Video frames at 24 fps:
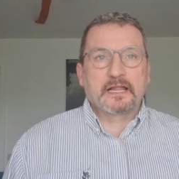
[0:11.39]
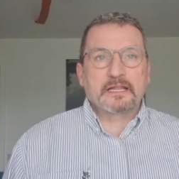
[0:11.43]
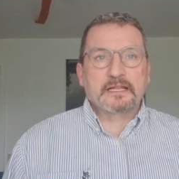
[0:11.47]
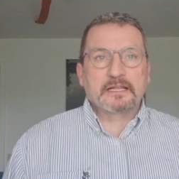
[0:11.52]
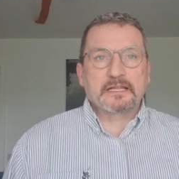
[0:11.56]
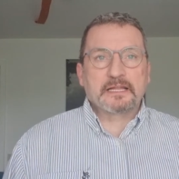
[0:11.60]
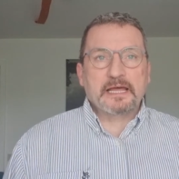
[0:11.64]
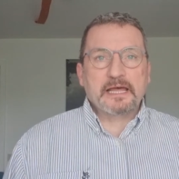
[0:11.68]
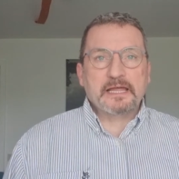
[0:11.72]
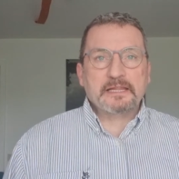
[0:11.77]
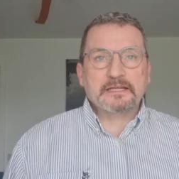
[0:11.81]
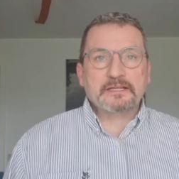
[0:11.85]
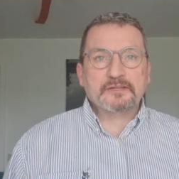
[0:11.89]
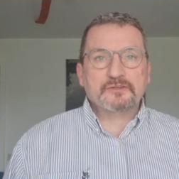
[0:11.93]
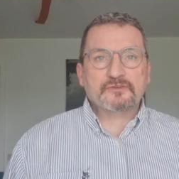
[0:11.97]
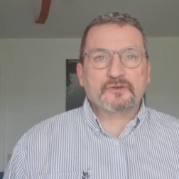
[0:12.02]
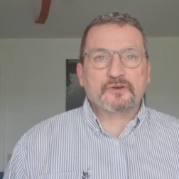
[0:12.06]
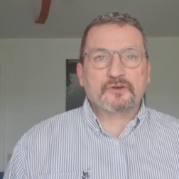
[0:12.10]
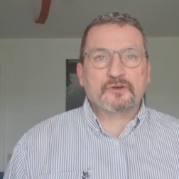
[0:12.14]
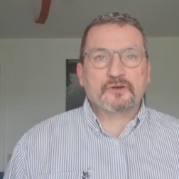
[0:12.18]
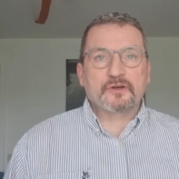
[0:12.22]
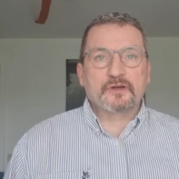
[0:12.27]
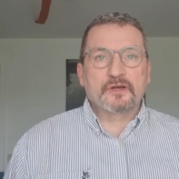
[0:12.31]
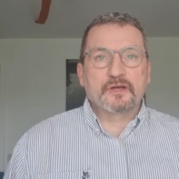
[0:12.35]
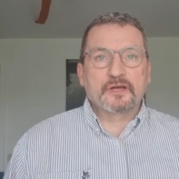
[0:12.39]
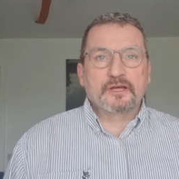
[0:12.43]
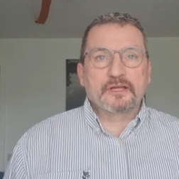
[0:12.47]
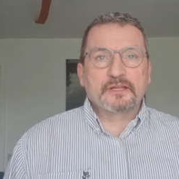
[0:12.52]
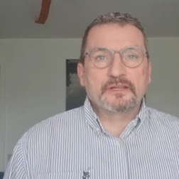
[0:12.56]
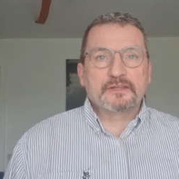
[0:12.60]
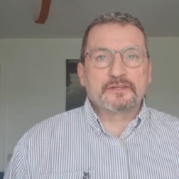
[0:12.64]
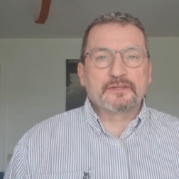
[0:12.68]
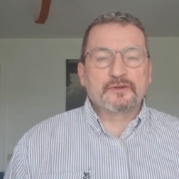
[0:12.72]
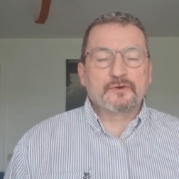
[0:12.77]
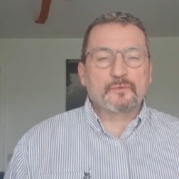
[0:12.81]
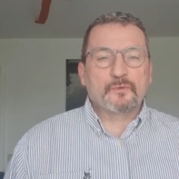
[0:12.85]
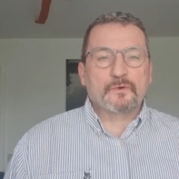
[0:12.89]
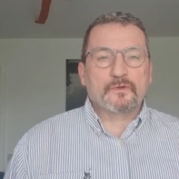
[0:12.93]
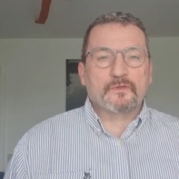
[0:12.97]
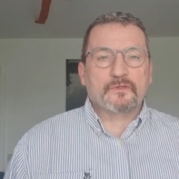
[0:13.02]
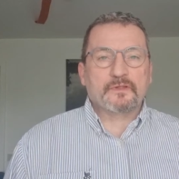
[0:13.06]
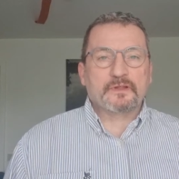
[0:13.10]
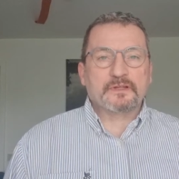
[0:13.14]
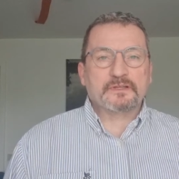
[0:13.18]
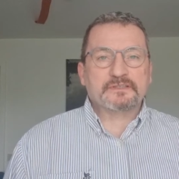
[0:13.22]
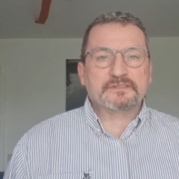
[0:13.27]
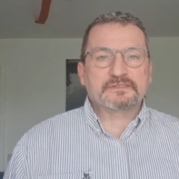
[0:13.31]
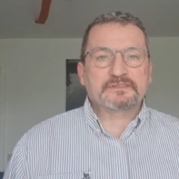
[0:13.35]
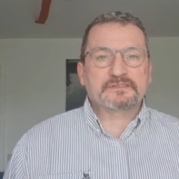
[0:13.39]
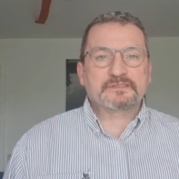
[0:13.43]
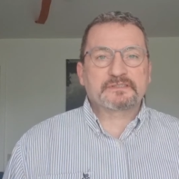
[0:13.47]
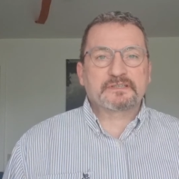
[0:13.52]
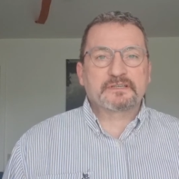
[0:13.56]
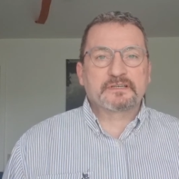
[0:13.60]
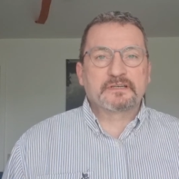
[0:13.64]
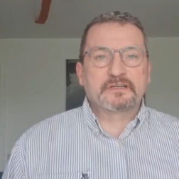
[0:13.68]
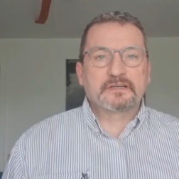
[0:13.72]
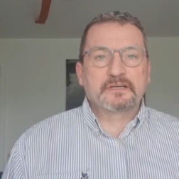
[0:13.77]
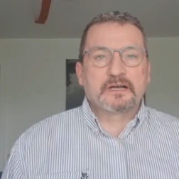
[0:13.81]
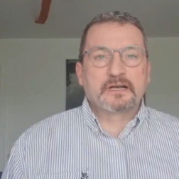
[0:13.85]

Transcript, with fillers: learning to deal with these.